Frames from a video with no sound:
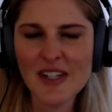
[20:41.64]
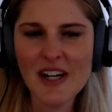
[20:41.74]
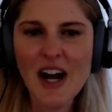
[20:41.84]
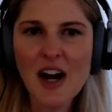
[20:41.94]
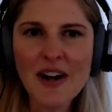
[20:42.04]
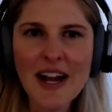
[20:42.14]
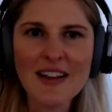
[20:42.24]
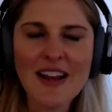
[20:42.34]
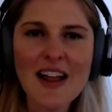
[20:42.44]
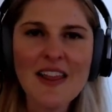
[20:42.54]
All right.
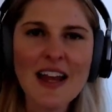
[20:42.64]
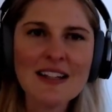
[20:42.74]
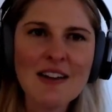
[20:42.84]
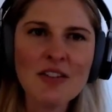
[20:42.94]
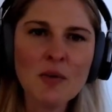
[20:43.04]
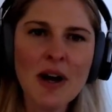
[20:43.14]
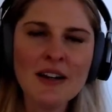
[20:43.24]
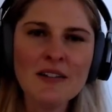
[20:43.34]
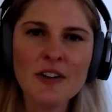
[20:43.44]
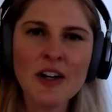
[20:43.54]
Thanks
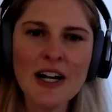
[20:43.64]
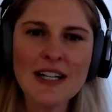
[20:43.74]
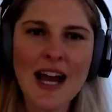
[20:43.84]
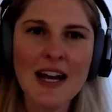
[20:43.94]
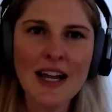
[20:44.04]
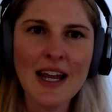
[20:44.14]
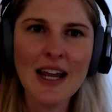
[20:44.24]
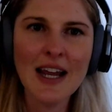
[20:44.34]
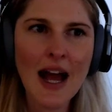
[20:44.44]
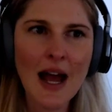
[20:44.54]
everyone for
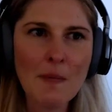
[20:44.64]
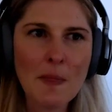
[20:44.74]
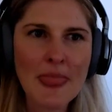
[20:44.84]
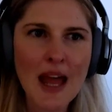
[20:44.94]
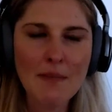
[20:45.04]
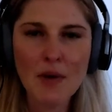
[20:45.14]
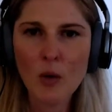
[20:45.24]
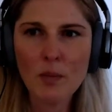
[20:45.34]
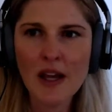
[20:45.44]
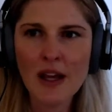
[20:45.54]
attending. I'm
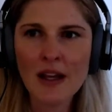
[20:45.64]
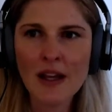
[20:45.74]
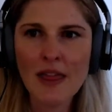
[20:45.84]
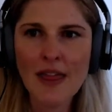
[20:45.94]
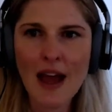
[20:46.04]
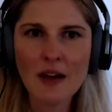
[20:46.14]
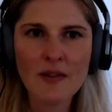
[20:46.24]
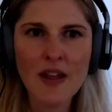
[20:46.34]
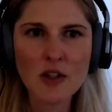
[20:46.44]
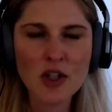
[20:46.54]
hoping that
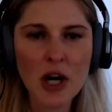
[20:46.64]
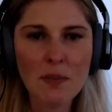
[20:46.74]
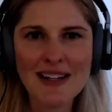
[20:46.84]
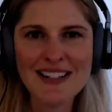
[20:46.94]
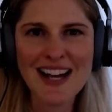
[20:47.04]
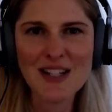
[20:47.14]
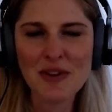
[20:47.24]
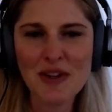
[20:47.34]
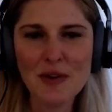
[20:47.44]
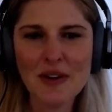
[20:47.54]
they'll share my slides
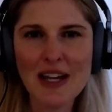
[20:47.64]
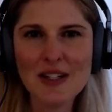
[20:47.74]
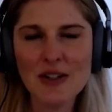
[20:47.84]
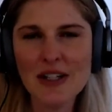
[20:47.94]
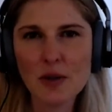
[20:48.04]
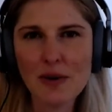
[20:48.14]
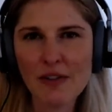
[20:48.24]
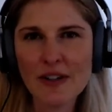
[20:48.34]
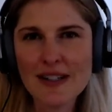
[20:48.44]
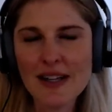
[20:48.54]
with you in case you need to
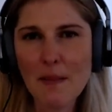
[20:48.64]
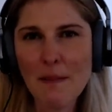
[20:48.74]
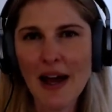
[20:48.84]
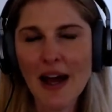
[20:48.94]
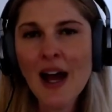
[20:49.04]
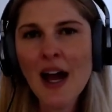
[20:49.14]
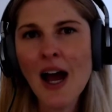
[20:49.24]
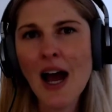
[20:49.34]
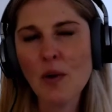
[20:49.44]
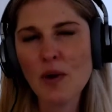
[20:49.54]
reference them, but
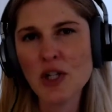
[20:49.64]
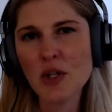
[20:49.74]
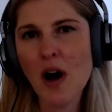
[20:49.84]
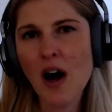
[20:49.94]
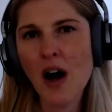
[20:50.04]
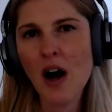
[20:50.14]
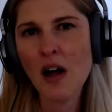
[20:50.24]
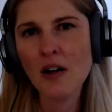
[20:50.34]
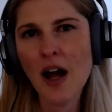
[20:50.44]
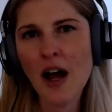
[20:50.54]
I wish you
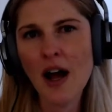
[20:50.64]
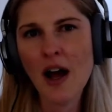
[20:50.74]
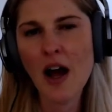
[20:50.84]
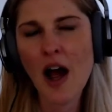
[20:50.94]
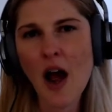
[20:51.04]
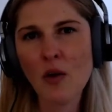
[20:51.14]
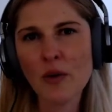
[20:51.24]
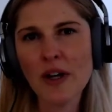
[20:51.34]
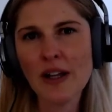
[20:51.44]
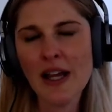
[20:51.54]
all a
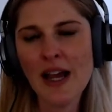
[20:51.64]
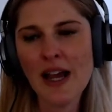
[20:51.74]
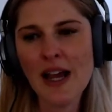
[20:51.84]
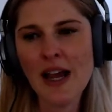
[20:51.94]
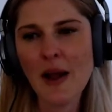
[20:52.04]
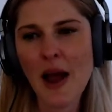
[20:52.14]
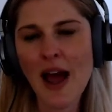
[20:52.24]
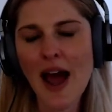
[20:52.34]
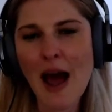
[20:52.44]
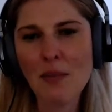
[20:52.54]
really
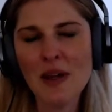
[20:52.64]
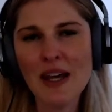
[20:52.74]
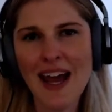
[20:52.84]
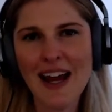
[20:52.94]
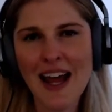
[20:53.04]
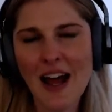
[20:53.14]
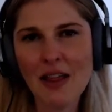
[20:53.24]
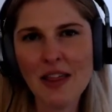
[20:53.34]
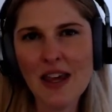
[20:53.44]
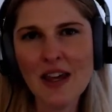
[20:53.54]
happy and
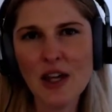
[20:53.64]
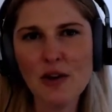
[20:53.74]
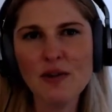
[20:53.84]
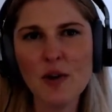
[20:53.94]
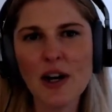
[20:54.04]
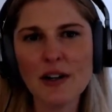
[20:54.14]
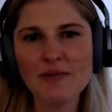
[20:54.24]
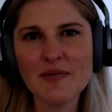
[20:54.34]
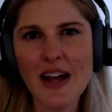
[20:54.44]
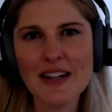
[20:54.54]
healthy Q4,
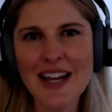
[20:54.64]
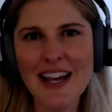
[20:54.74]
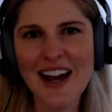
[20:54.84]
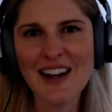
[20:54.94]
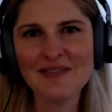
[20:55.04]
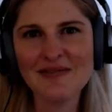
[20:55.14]
and take care.